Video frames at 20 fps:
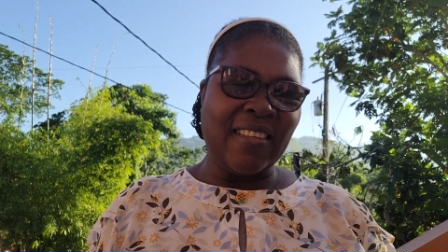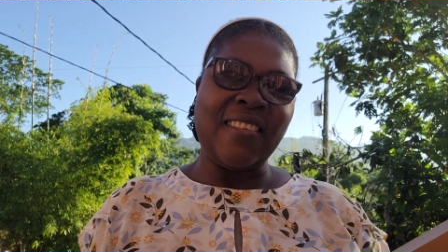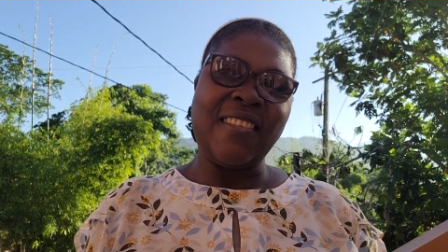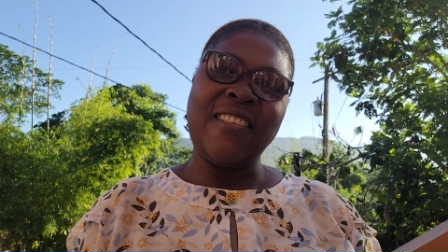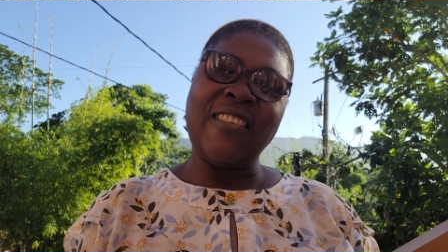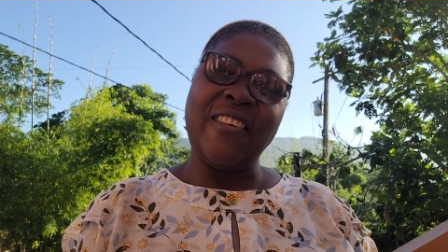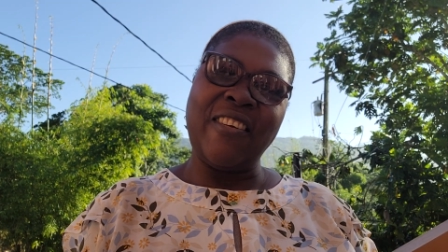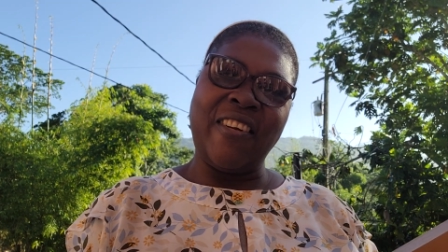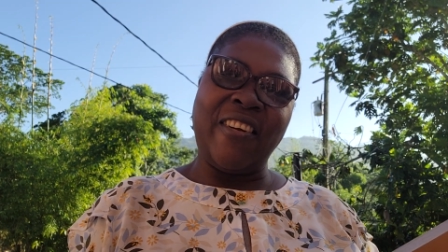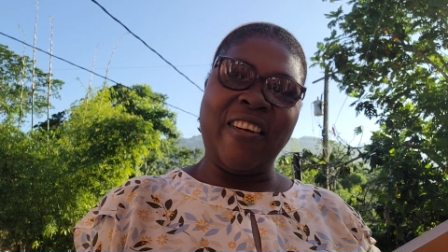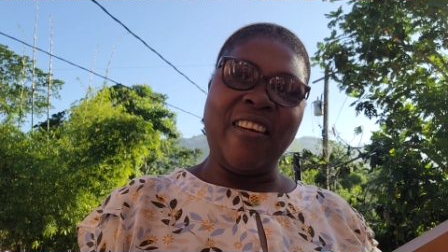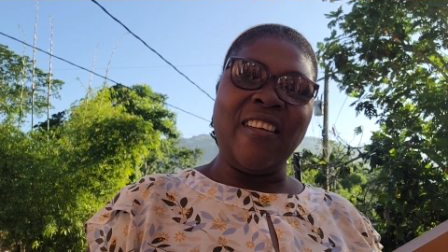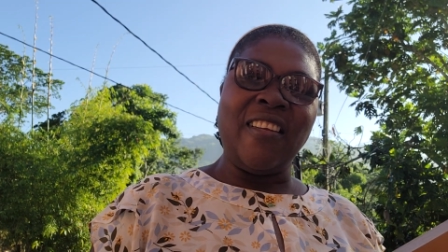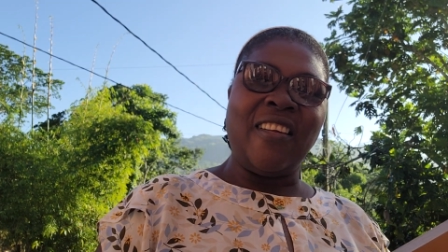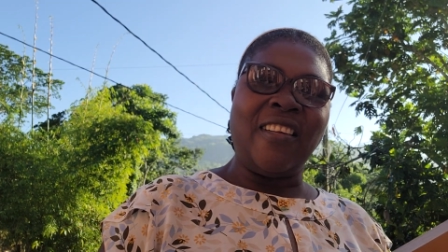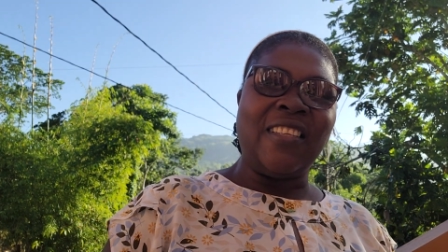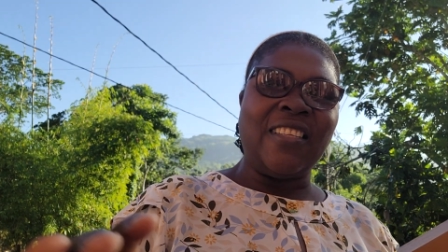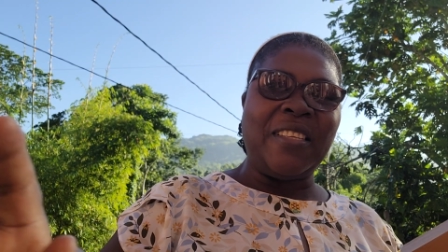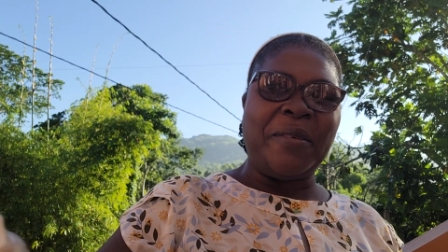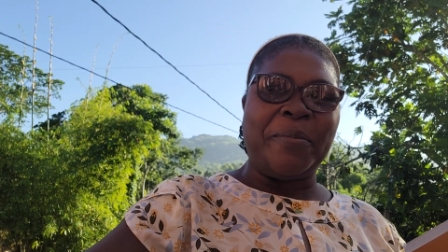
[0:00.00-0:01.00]
It's your girl,
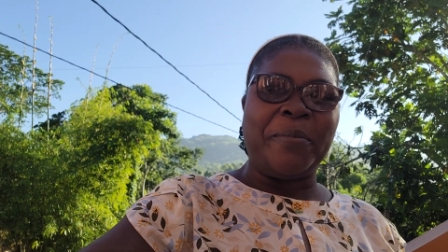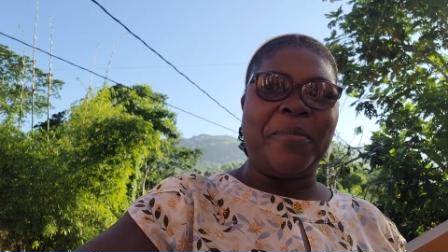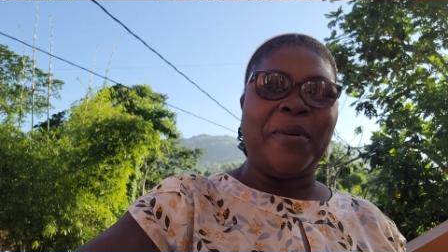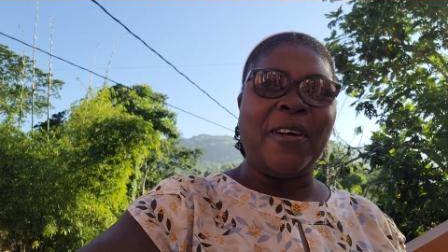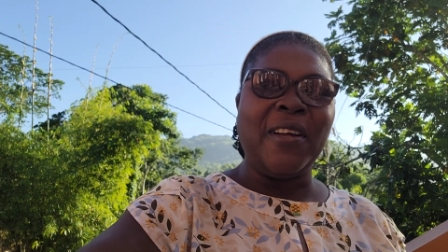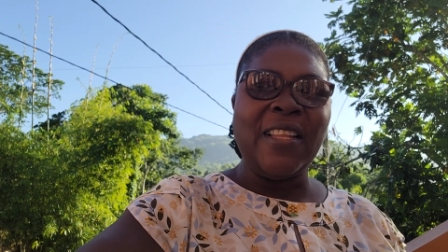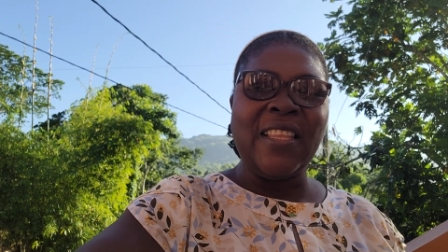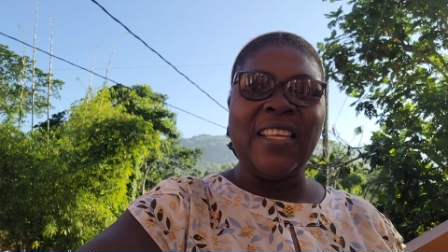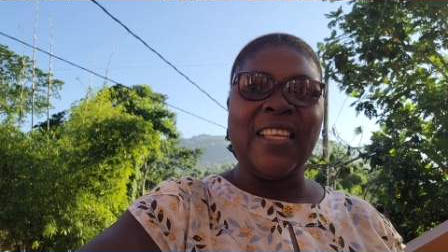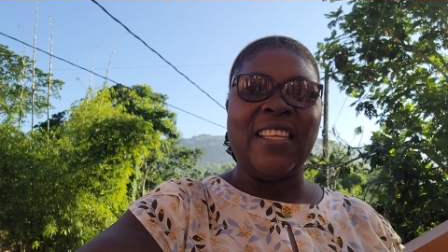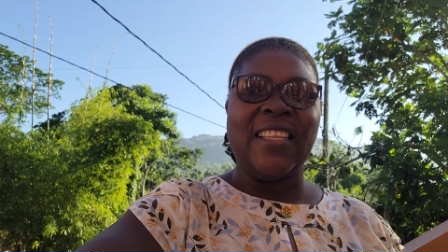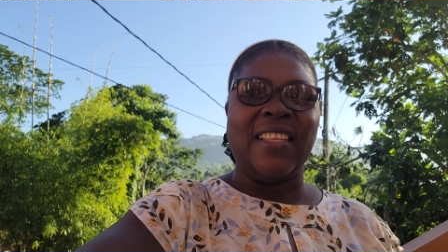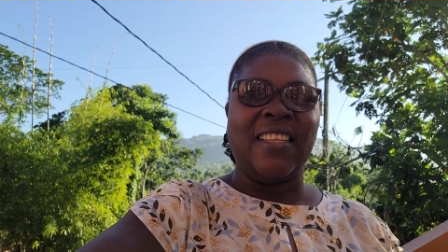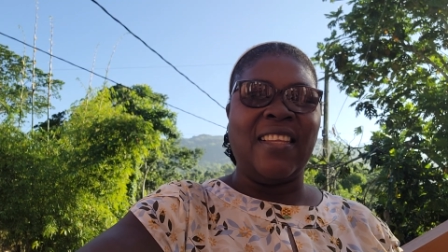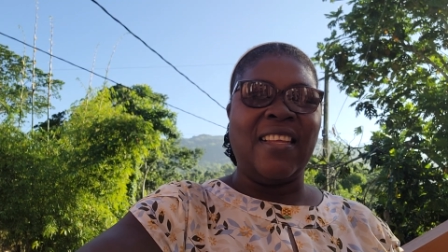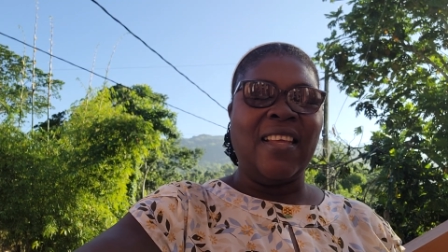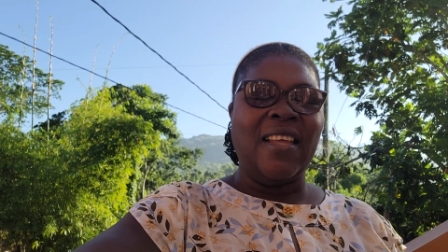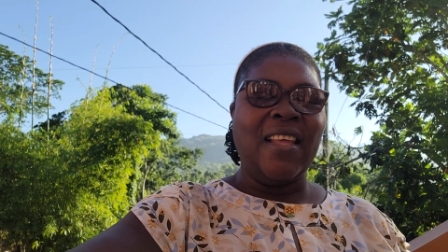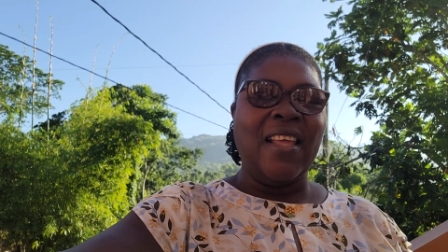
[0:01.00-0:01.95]
Aunty Pauline,